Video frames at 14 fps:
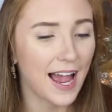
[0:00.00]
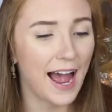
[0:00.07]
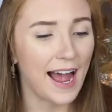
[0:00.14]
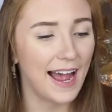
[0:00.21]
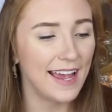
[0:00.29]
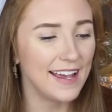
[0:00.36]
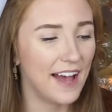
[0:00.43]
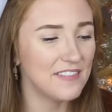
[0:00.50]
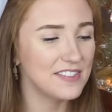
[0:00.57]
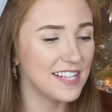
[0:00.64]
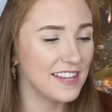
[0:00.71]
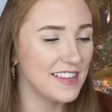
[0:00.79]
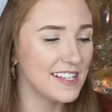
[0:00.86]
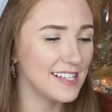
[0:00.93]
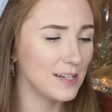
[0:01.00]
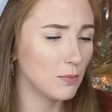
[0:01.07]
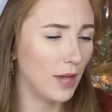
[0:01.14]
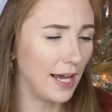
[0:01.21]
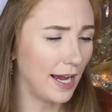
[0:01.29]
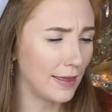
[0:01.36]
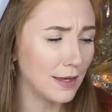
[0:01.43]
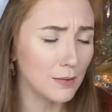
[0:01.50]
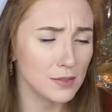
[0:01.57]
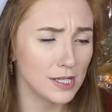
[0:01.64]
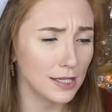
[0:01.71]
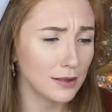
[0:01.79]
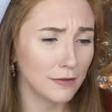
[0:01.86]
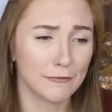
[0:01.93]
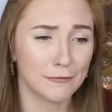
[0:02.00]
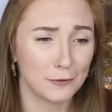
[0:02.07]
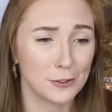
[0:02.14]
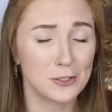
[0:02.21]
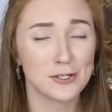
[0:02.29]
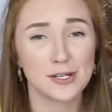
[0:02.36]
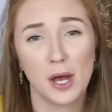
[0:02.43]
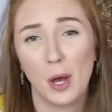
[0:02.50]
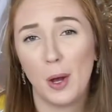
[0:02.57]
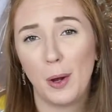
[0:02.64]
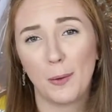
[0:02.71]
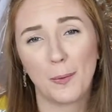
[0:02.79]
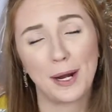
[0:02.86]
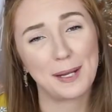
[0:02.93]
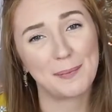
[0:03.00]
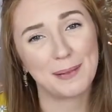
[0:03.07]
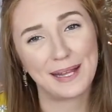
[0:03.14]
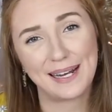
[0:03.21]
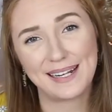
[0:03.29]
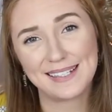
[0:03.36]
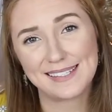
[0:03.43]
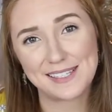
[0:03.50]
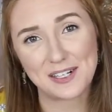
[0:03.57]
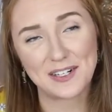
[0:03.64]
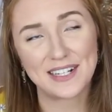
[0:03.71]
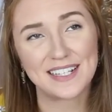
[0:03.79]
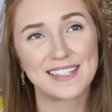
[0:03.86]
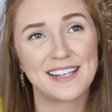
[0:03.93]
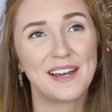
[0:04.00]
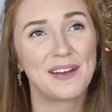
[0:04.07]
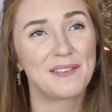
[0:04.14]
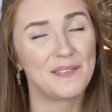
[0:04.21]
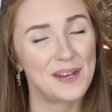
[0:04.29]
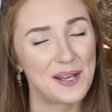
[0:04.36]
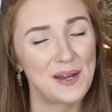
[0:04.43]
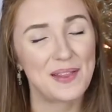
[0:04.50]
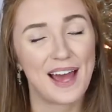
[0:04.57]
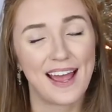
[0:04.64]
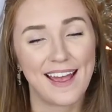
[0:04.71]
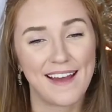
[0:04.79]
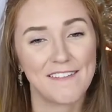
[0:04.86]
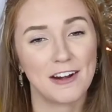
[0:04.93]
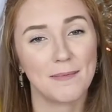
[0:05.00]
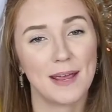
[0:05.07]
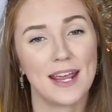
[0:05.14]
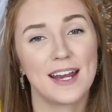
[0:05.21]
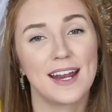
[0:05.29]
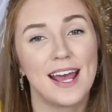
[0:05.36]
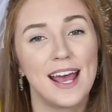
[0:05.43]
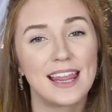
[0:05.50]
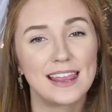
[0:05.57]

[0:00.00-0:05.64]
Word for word: I have said this in like, I think it was like the first wedding planning series video that I ever made.